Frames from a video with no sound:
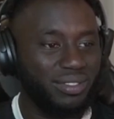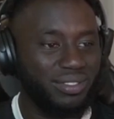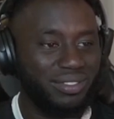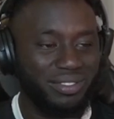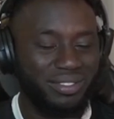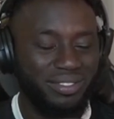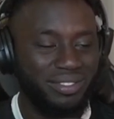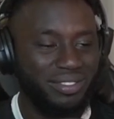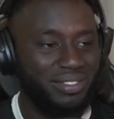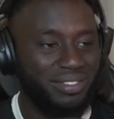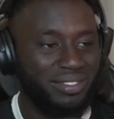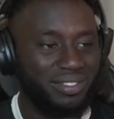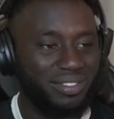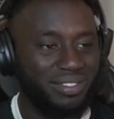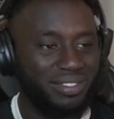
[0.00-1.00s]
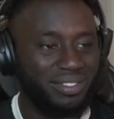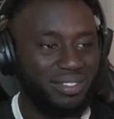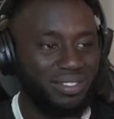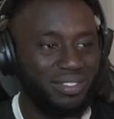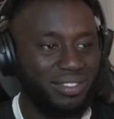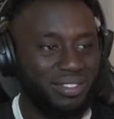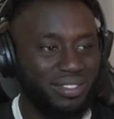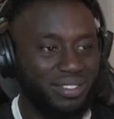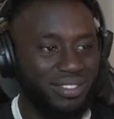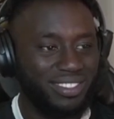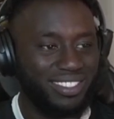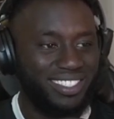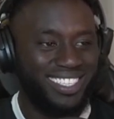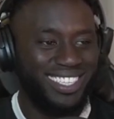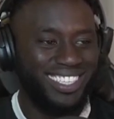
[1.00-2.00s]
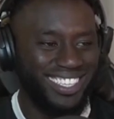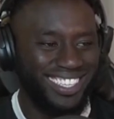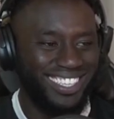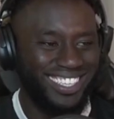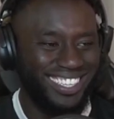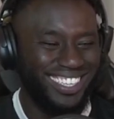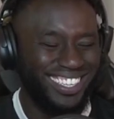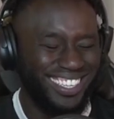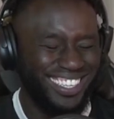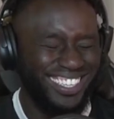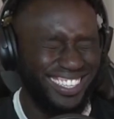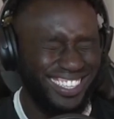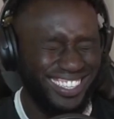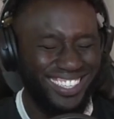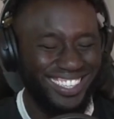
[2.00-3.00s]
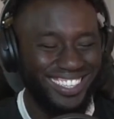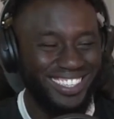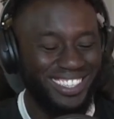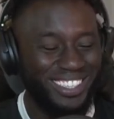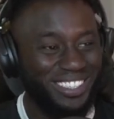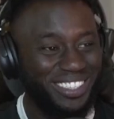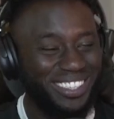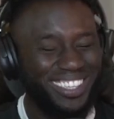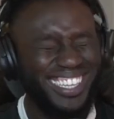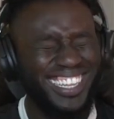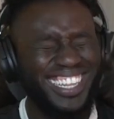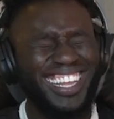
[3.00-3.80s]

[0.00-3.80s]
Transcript: None of you showed up. Where are all the feminists?